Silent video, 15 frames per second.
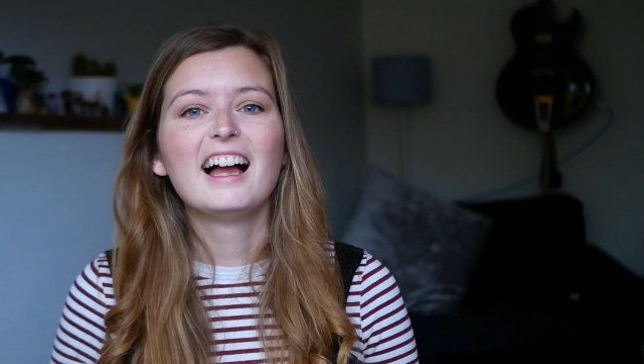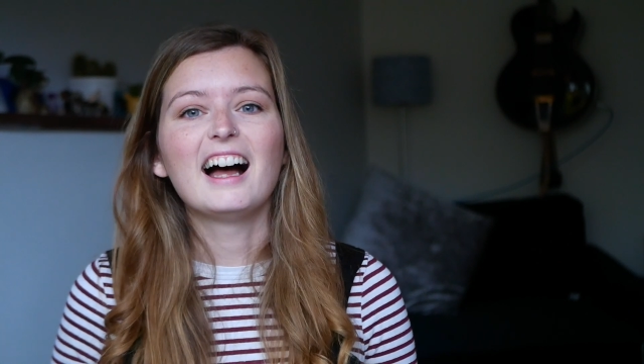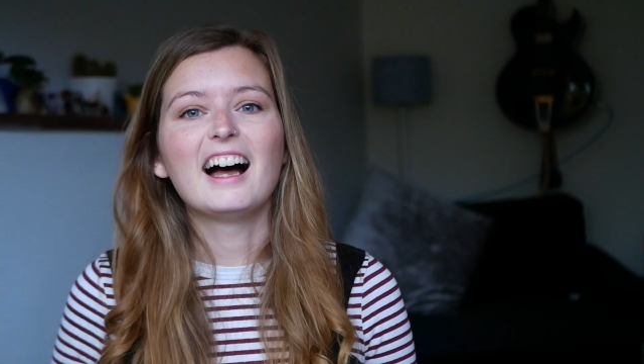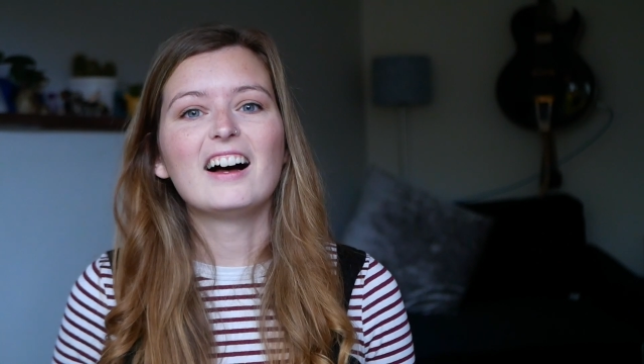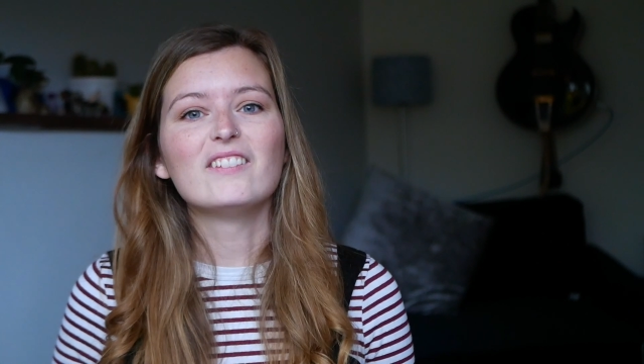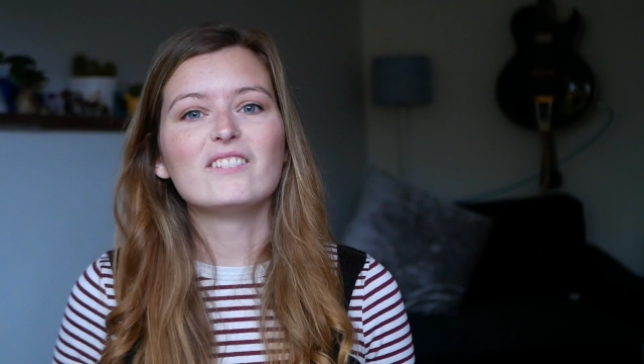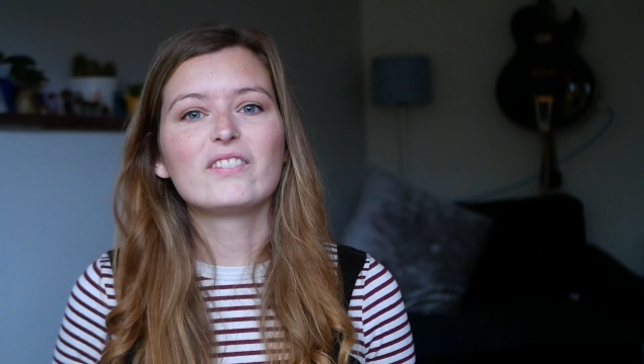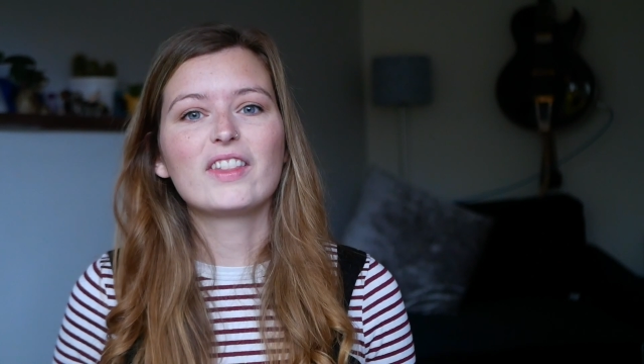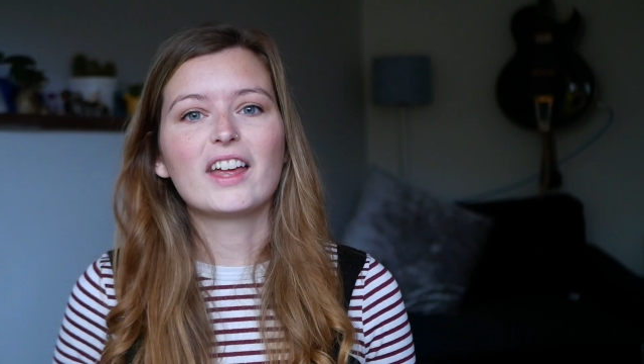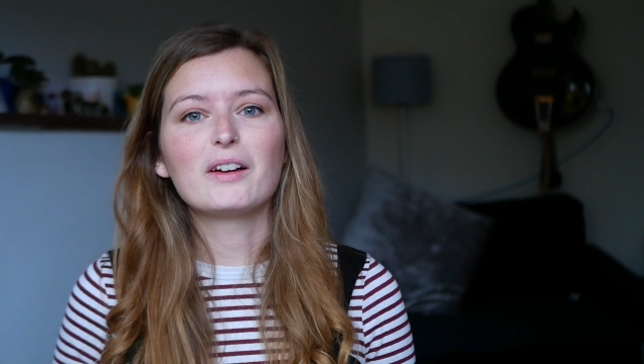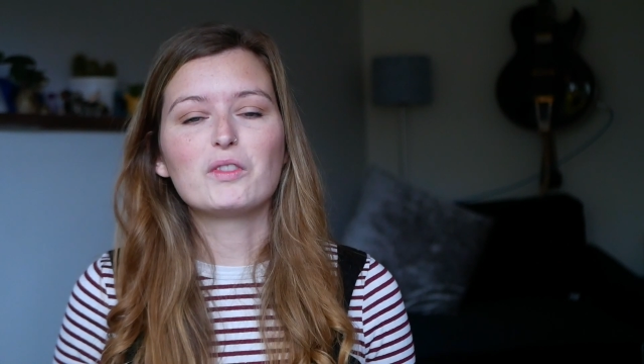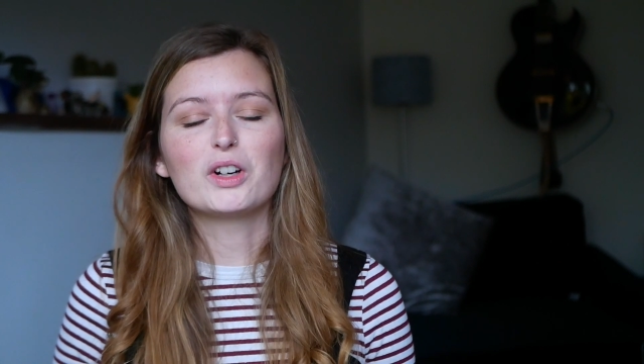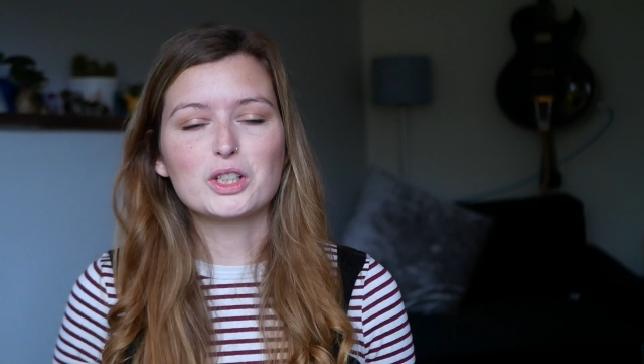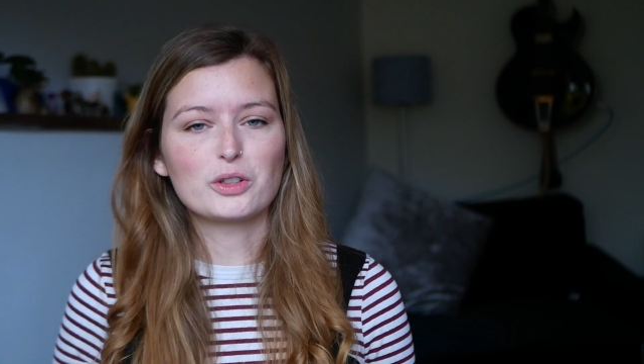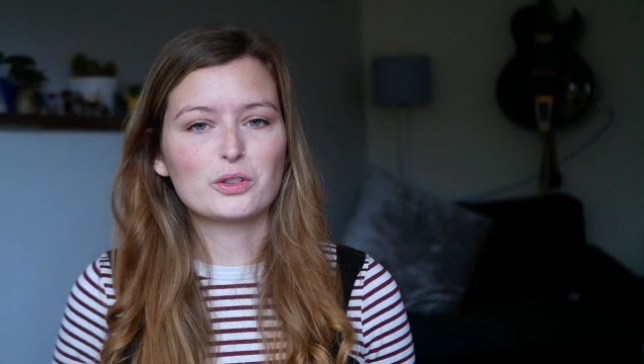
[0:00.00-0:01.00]
that
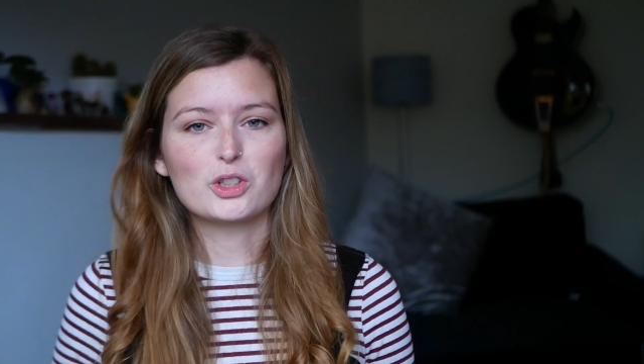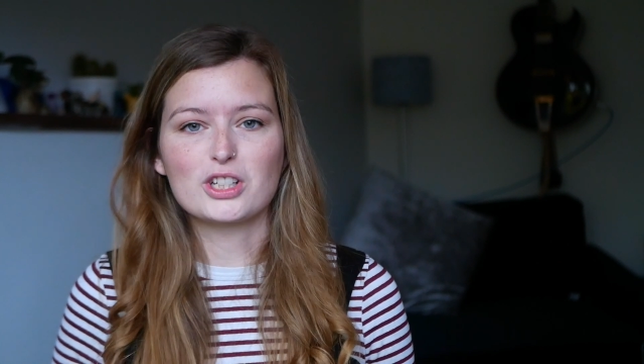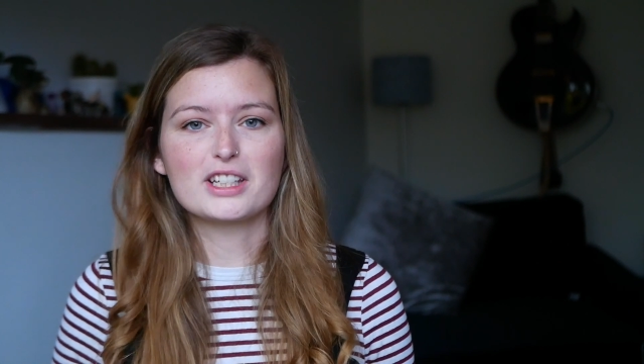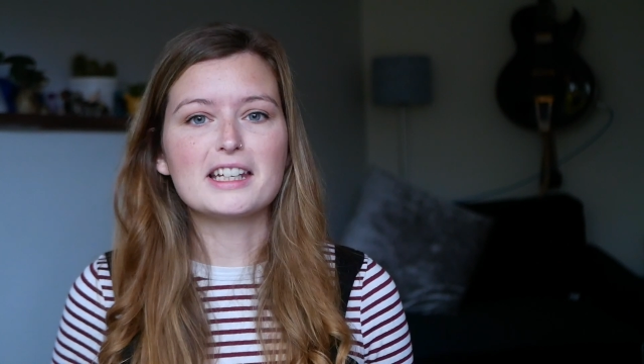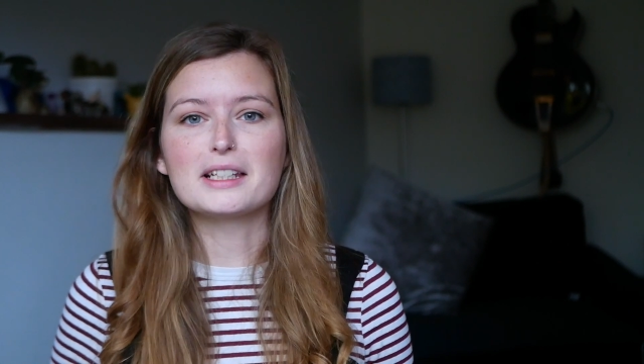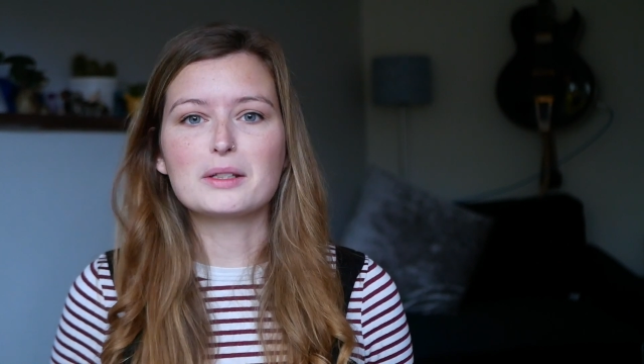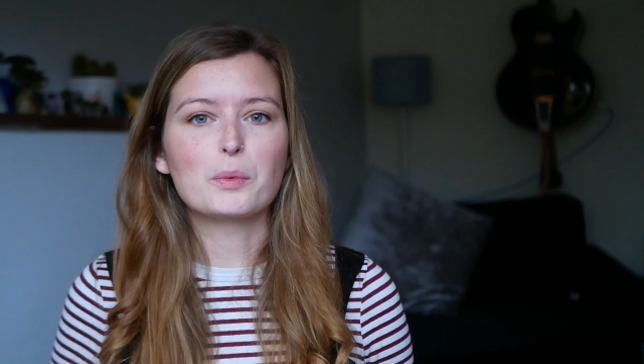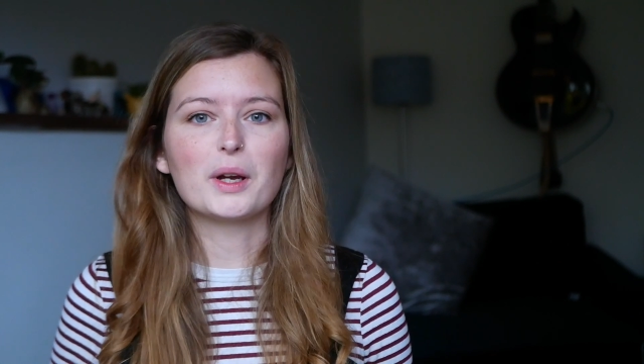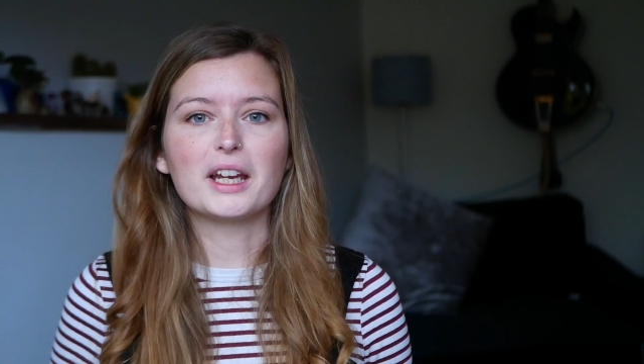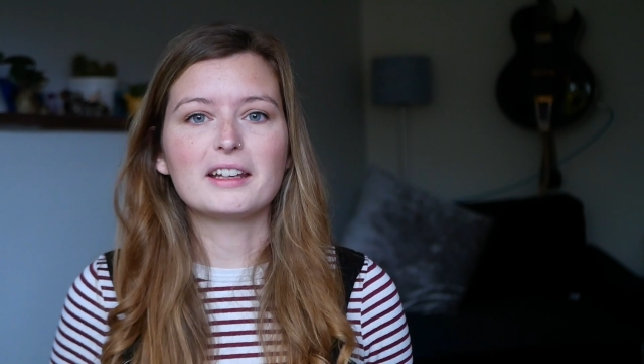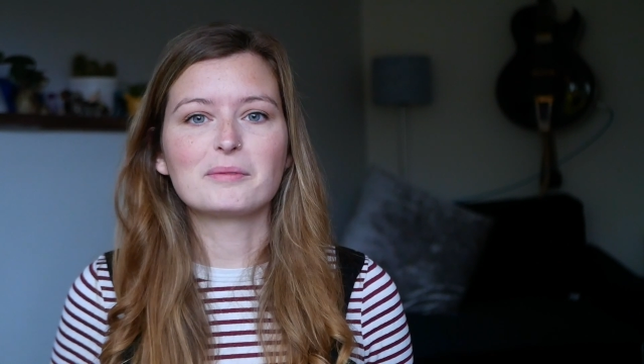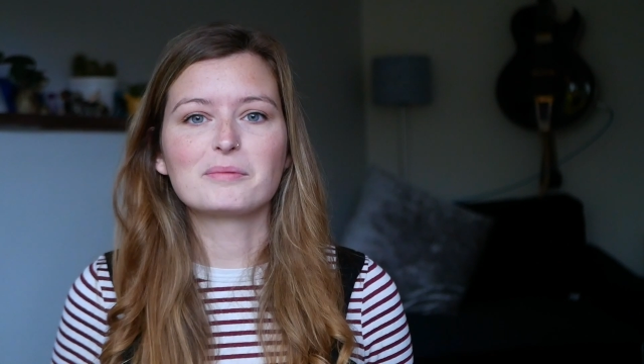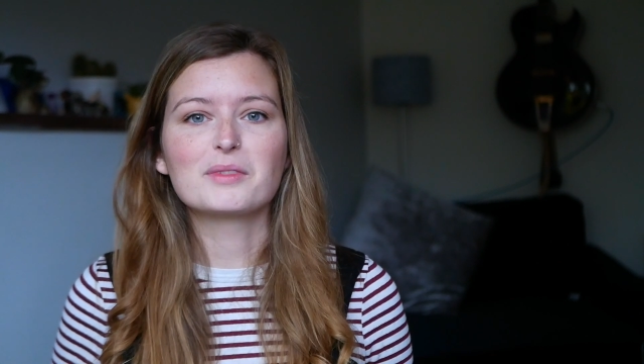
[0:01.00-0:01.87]
my dog just needs a wee.